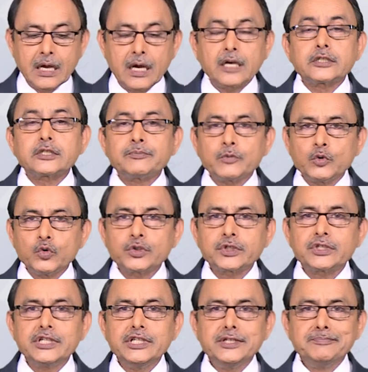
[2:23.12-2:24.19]
a
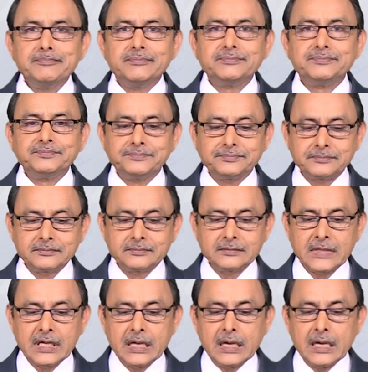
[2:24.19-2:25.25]
sports team,
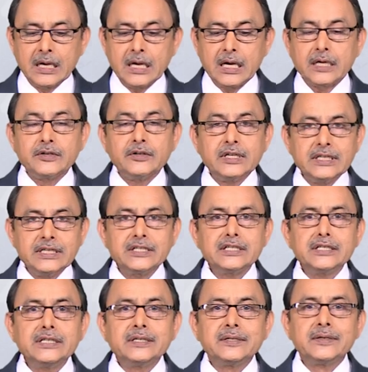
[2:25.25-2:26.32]
a
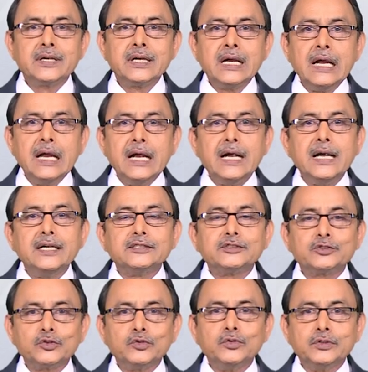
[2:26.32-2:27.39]
religion and
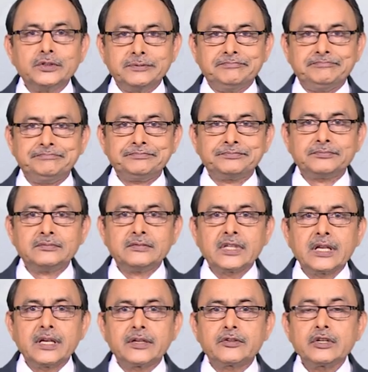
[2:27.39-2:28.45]
so on.
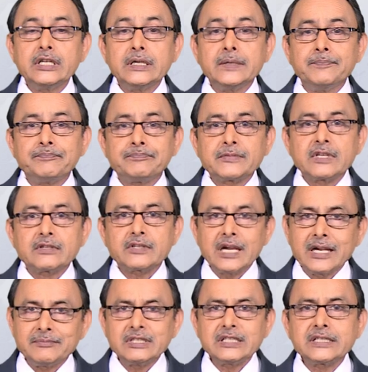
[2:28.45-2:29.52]
See,
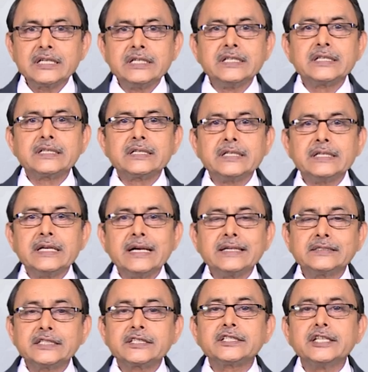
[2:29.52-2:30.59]
simultaneously
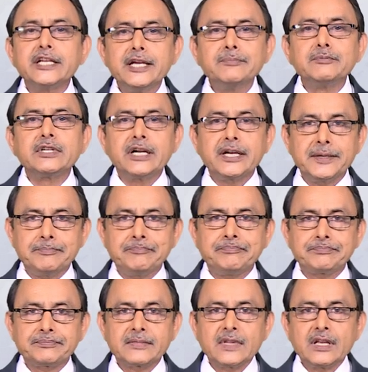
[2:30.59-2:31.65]
at the same time
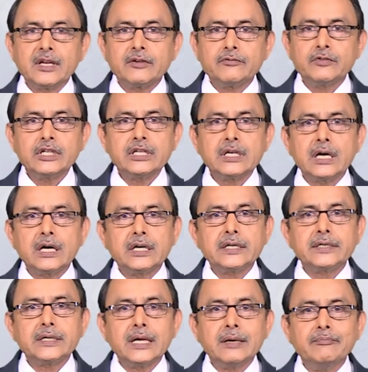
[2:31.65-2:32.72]
we
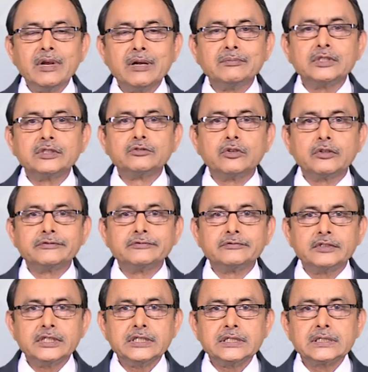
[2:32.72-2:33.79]
are members of
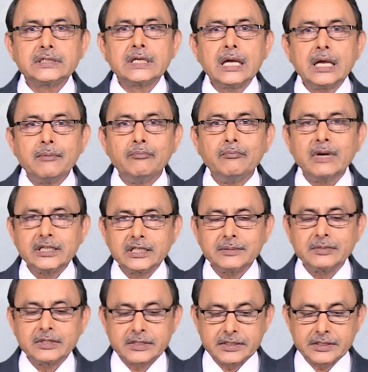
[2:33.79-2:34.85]
these multiple